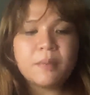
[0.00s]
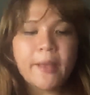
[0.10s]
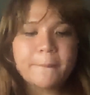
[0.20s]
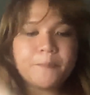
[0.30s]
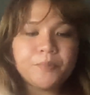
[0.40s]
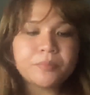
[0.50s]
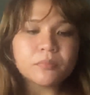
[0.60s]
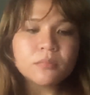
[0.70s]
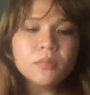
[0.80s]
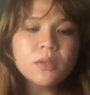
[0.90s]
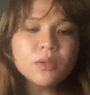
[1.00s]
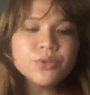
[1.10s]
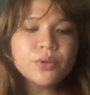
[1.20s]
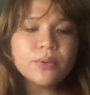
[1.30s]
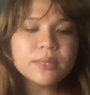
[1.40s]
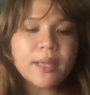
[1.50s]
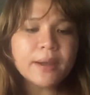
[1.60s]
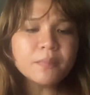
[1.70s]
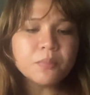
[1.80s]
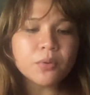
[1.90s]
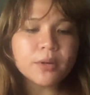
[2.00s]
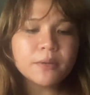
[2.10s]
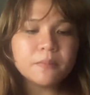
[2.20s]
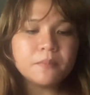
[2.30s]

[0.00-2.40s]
p.m. So at the airport,